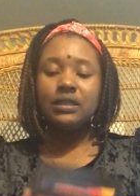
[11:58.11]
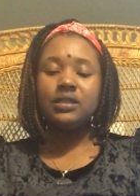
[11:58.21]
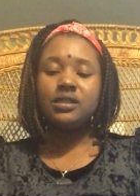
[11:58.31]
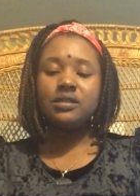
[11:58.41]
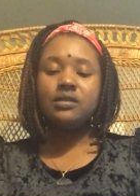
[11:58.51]

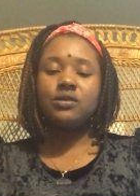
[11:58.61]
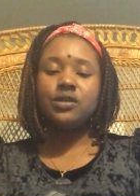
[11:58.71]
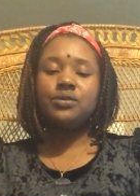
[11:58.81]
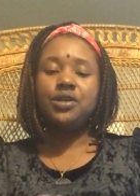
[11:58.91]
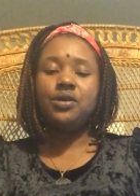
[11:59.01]
the Six of
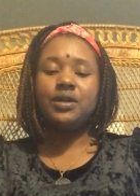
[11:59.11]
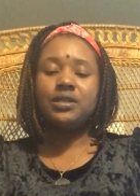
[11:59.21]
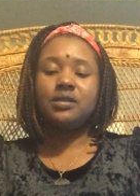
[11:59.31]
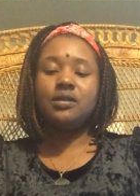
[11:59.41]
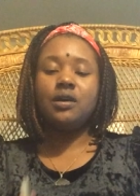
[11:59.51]
Swords. What do you want
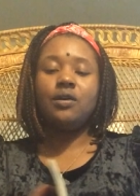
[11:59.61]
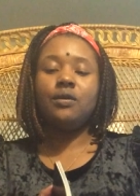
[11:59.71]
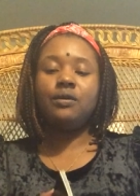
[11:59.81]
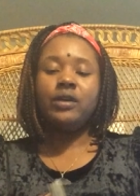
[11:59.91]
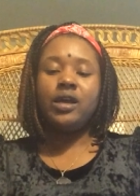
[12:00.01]
us to
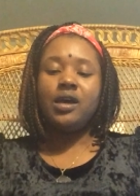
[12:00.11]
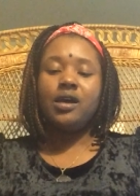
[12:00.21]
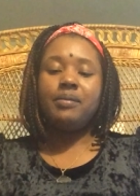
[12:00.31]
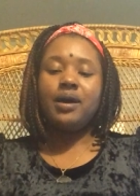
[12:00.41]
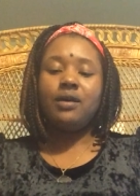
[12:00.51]
know
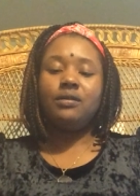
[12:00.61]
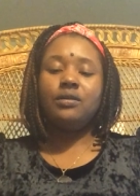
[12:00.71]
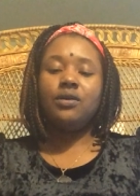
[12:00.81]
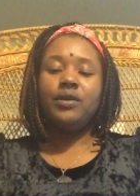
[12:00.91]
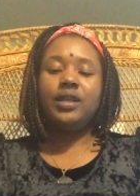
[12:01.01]
about
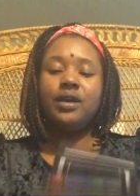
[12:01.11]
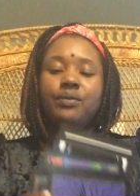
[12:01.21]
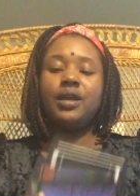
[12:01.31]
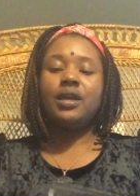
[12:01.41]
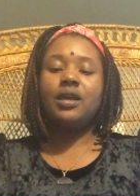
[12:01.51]
knowing that
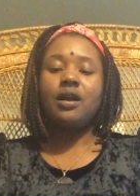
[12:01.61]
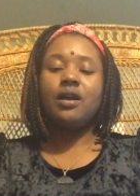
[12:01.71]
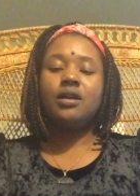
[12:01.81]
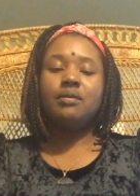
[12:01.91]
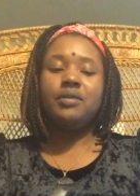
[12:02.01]
we can
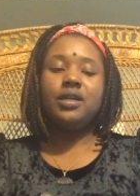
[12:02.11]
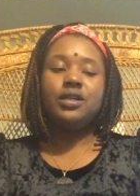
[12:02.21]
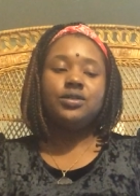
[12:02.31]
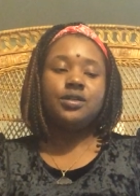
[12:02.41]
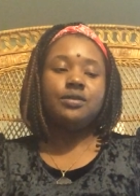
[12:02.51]
earn the
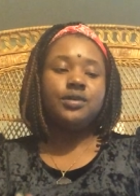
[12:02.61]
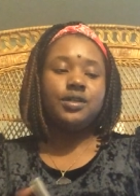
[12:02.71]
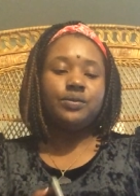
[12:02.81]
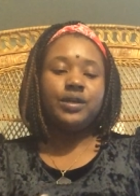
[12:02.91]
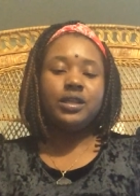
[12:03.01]
money doing
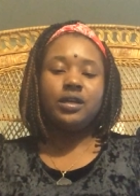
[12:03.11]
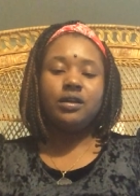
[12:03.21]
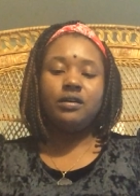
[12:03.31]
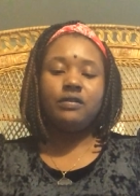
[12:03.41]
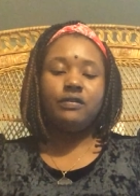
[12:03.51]
what we
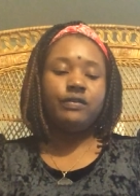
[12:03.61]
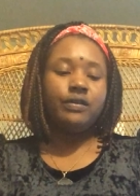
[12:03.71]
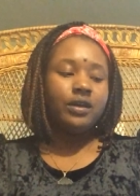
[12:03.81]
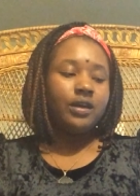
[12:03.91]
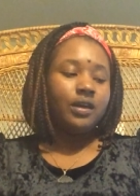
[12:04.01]
love?
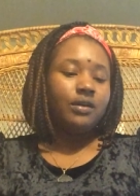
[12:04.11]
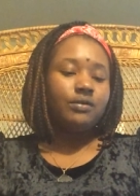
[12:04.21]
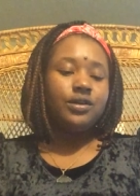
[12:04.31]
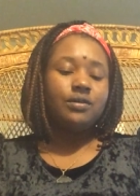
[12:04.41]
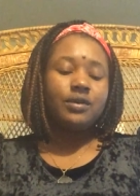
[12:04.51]

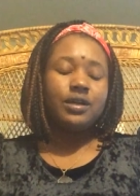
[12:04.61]
What do you